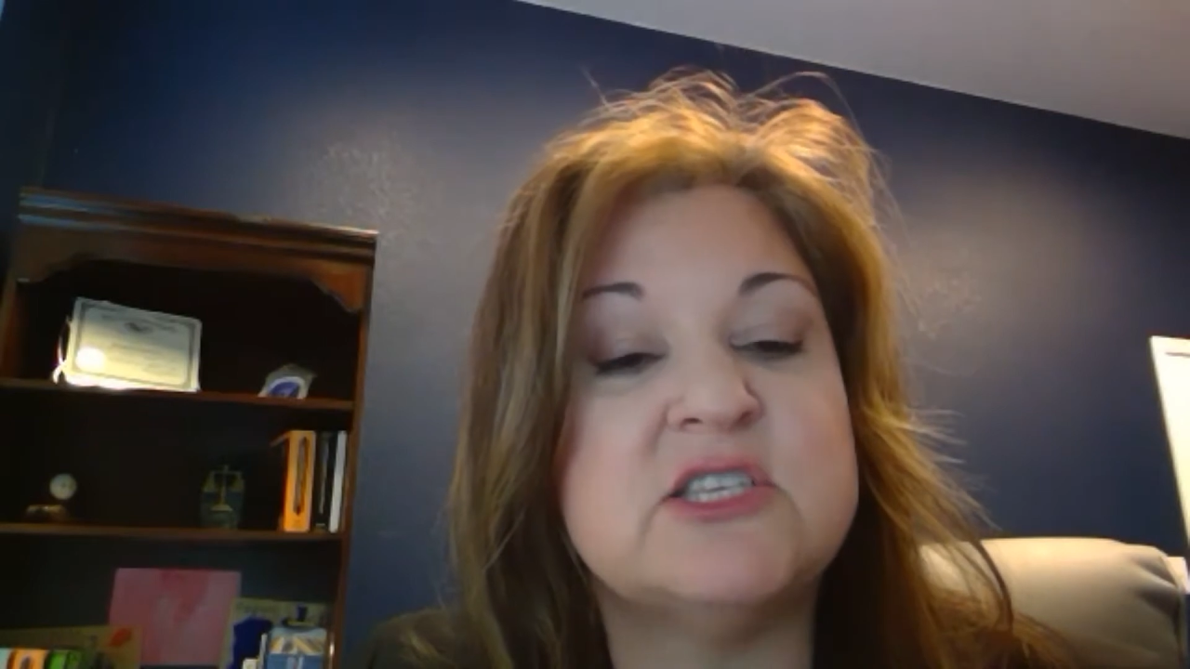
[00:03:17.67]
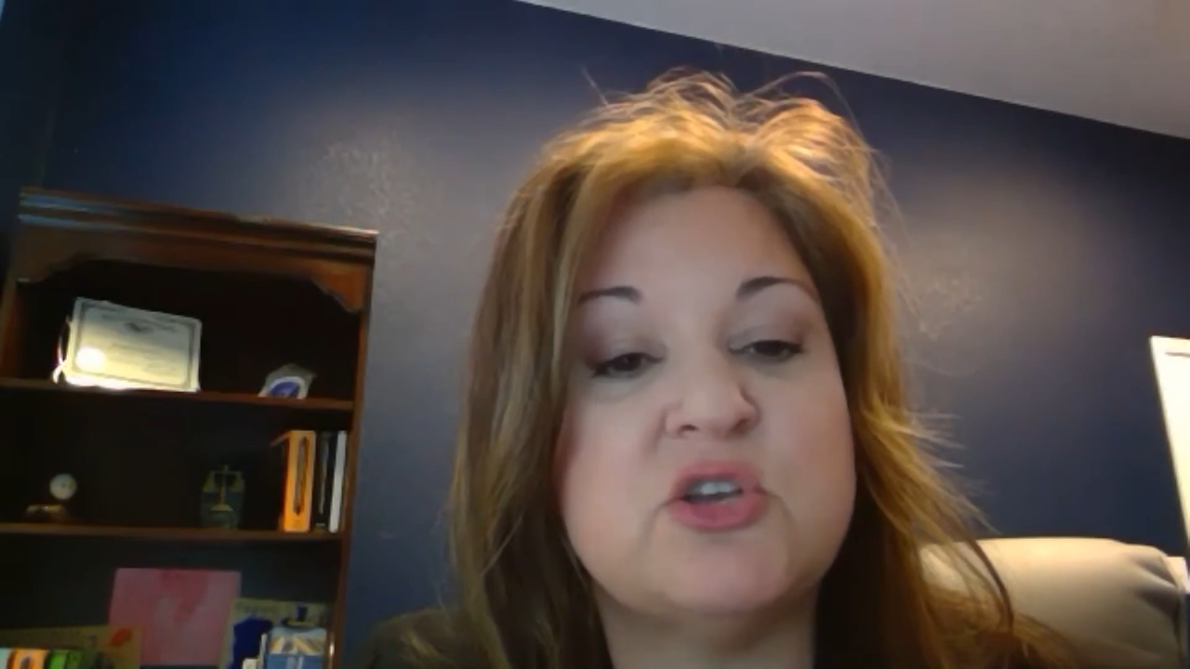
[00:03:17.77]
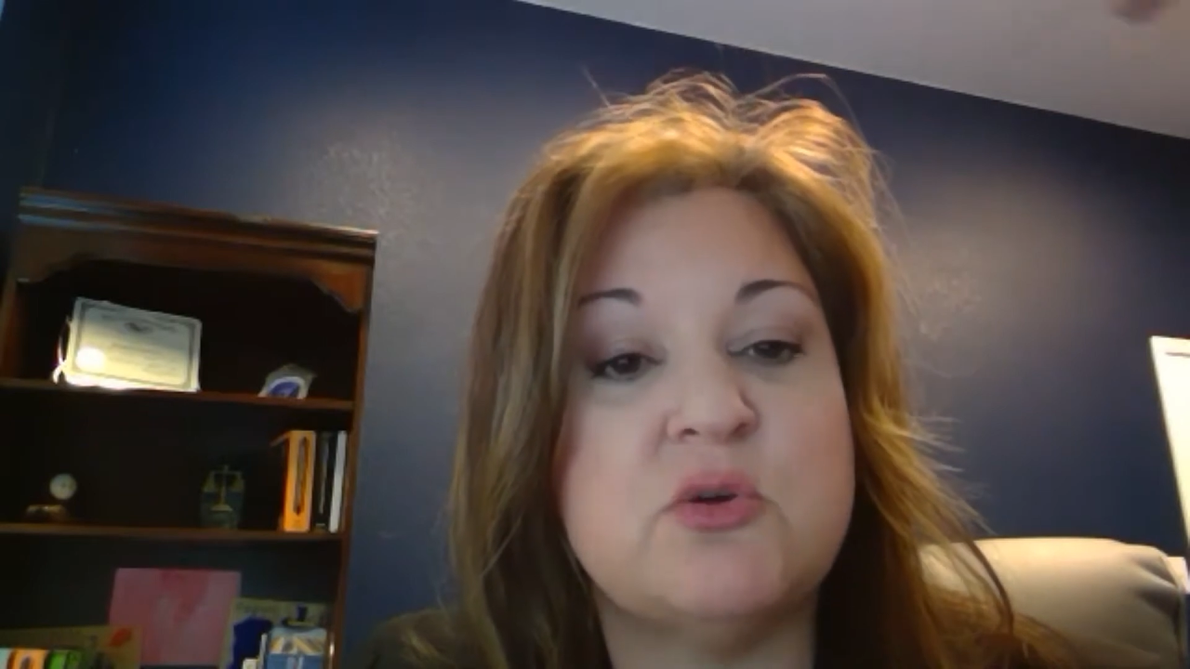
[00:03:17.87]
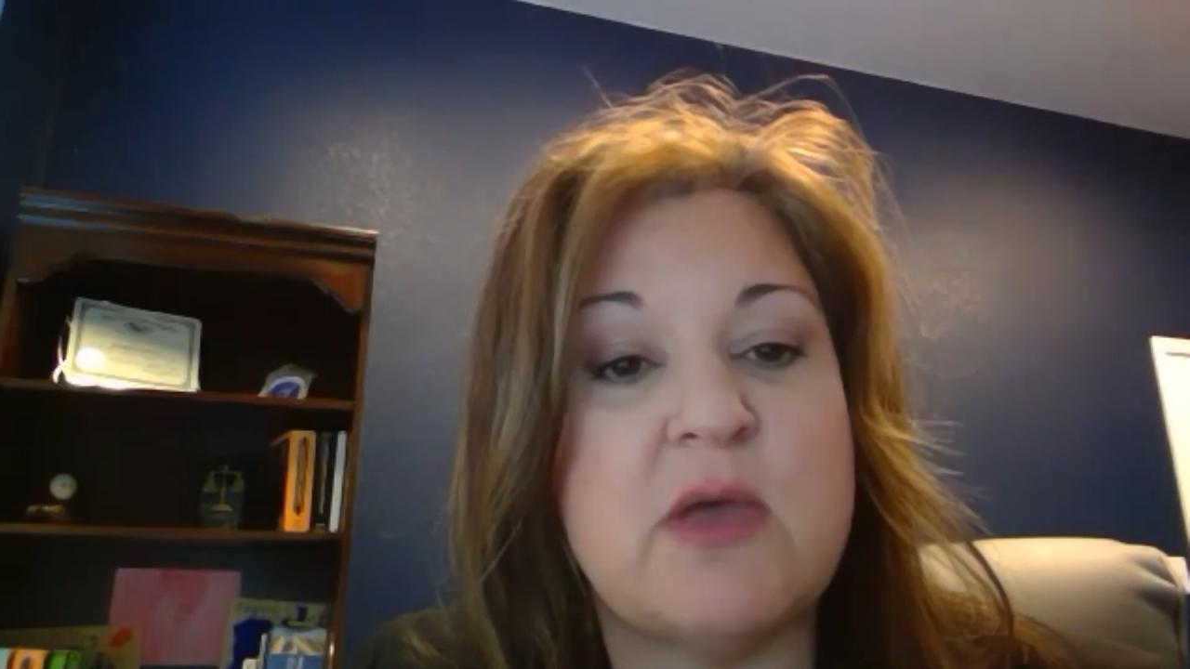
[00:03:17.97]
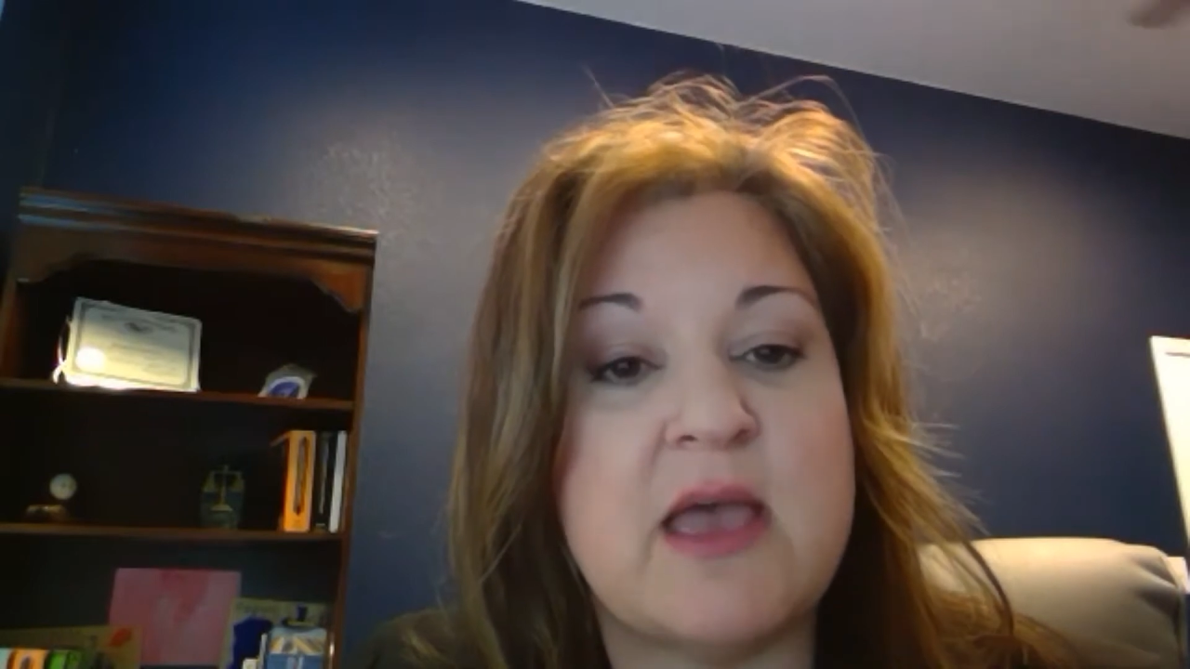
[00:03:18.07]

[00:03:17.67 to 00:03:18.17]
to